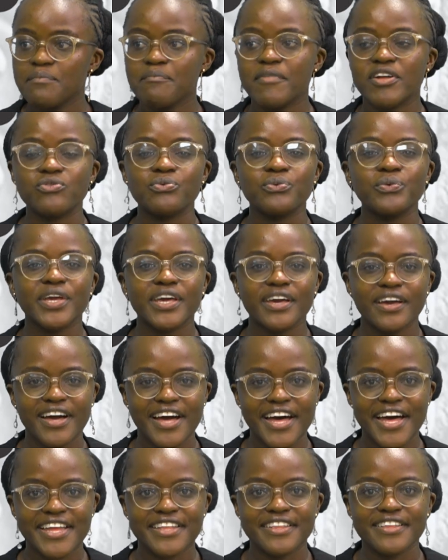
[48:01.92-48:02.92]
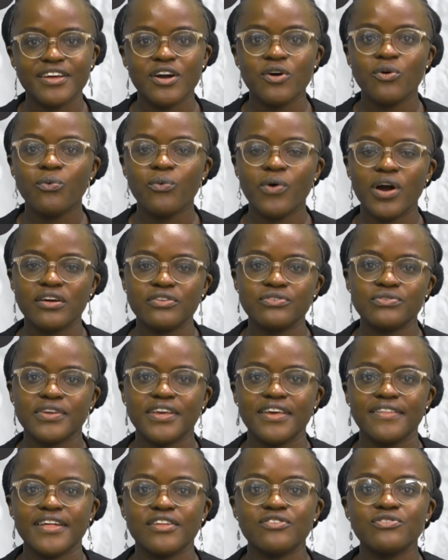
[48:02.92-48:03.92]
but we can work
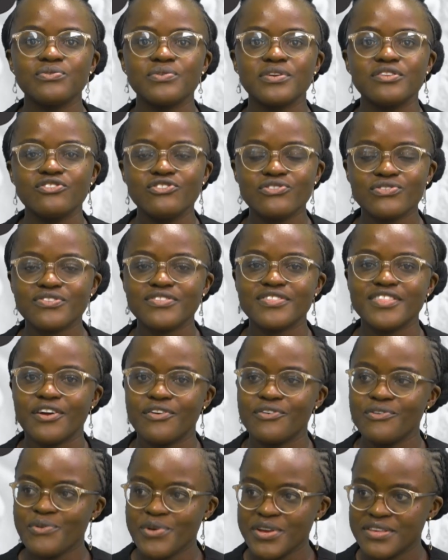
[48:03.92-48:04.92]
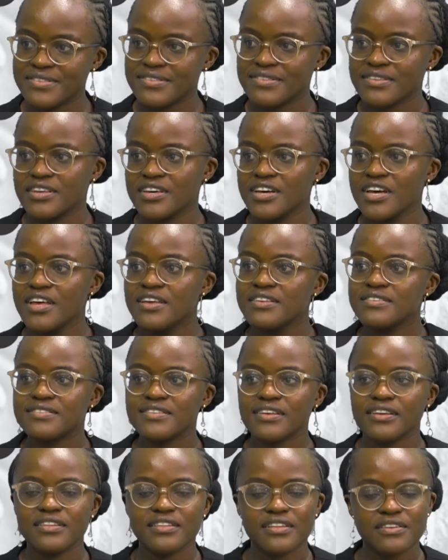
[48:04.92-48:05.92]
together to reduce the risk
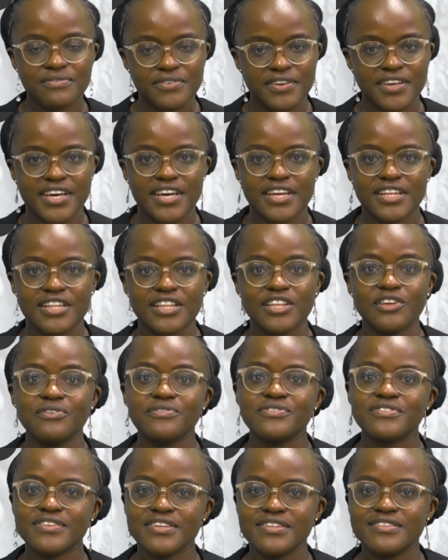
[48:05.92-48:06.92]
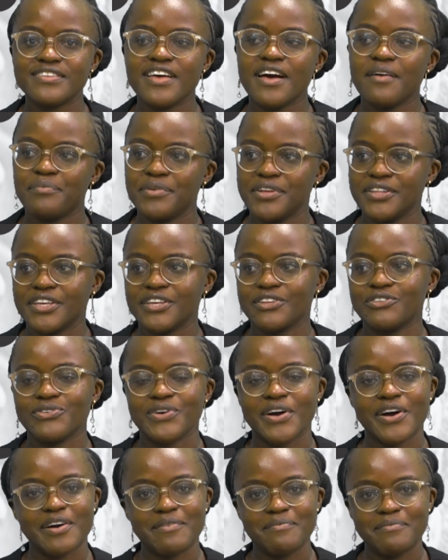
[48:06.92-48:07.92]
significantly of SIDS happening
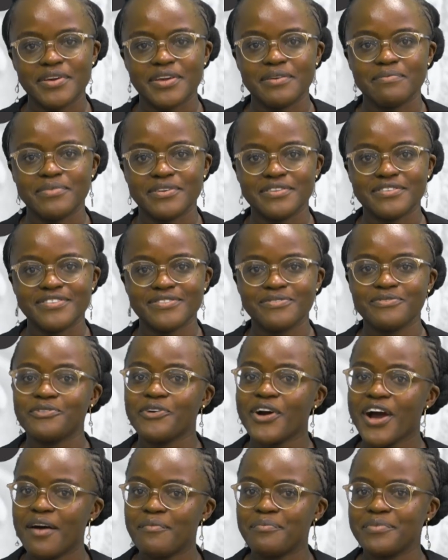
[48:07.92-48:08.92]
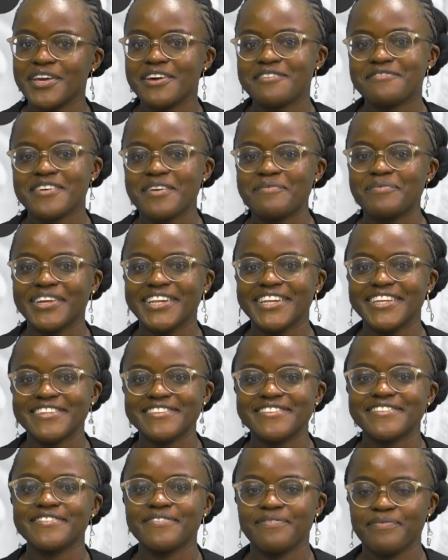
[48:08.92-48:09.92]
to our babies, for happier
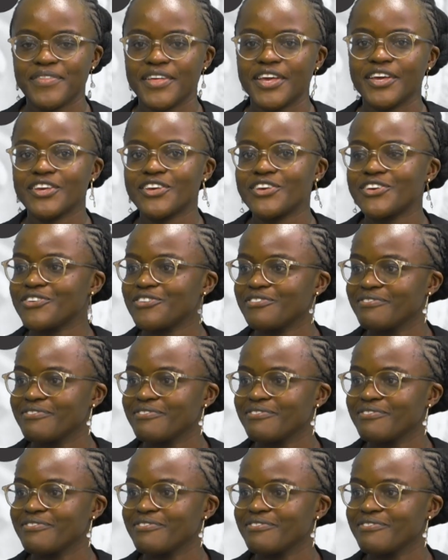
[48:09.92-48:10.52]
families. Thank you.